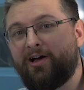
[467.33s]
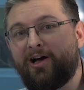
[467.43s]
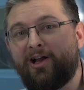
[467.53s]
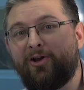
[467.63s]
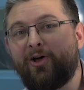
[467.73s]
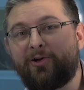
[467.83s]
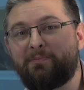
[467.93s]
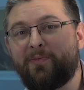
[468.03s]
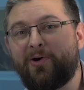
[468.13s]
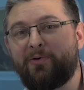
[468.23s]
a lot
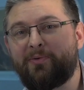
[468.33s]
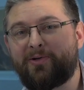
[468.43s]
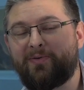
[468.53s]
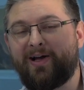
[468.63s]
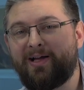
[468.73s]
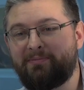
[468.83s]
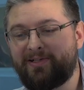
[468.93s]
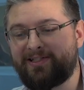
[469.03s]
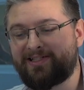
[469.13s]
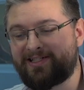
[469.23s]
more
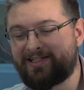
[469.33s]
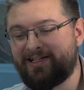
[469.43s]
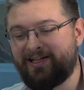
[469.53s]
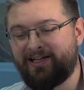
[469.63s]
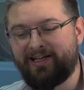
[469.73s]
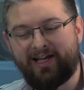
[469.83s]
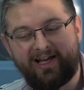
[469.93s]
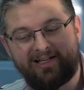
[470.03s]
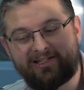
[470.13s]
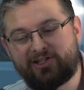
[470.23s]
requirements,
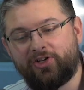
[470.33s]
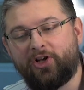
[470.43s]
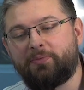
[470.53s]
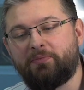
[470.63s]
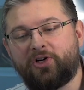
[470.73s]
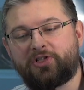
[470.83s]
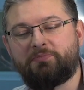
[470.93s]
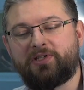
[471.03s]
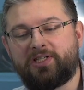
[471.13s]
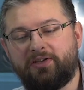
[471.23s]
and it's a lot more
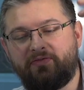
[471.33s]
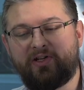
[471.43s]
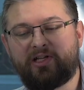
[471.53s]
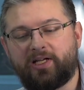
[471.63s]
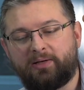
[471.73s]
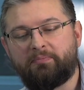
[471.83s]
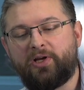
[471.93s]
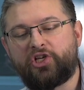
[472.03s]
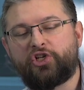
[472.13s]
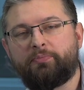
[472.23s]
specific and
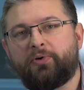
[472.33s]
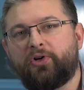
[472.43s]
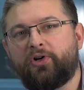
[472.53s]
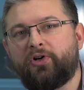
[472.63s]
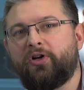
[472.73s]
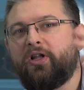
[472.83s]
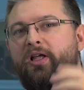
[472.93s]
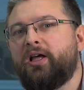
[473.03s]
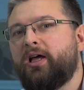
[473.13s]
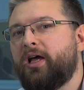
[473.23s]
measurable,
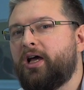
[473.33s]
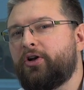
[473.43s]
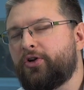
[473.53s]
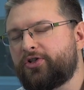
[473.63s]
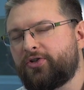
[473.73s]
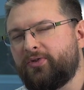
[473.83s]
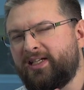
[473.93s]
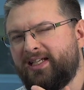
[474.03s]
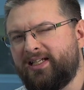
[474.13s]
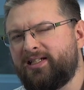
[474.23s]
and also
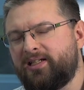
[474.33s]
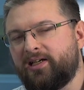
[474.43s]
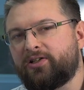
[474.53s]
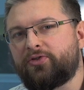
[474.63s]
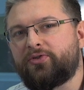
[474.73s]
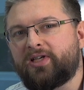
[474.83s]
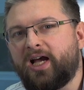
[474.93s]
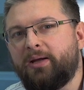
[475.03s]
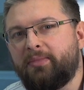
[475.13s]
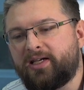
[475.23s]
easier to
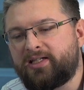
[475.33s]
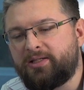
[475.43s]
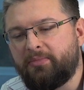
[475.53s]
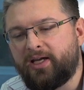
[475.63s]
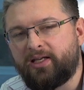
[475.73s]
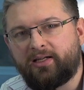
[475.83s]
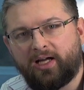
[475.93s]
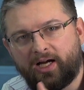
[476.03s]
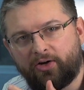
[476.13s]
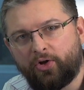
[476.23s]
time estimate
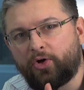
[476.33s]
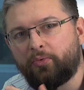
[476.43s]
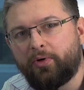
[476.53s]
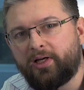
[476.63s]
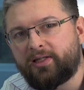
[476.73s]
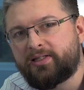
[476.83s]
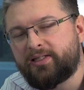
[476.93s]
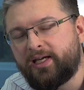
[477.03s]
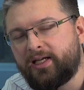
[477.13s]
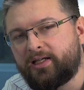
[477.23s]
how long will it
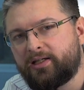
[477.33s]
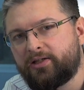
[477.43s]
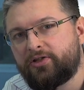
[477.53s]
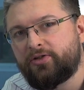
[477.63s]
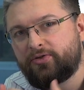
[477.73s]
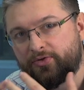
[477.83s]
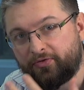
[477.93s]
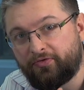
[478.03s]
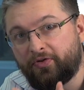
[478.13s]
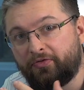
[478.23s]
take to
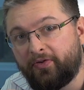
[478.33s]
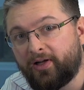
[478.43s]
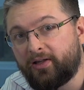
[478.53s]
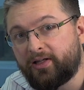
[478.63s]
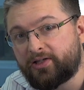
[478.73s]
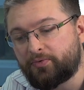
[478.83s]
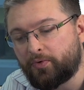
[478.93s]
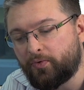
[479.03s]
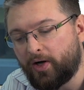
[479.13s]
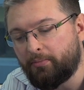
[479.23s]
fulfill this
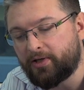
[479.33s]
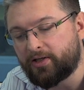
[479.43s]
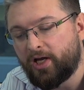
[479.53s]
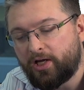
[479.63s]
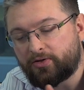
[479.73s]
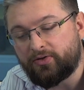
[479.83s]
requirement. So